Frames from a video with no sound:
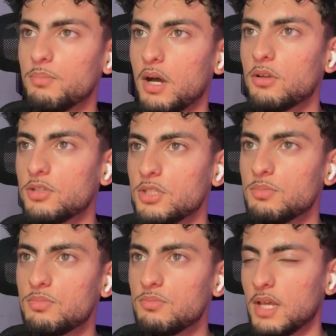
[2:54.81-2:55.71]
biology
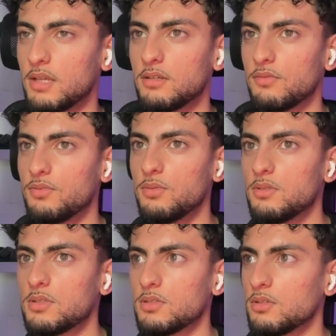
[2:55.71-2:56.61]
like a few
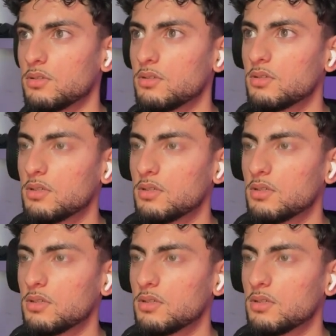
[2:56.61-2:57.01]
years ago,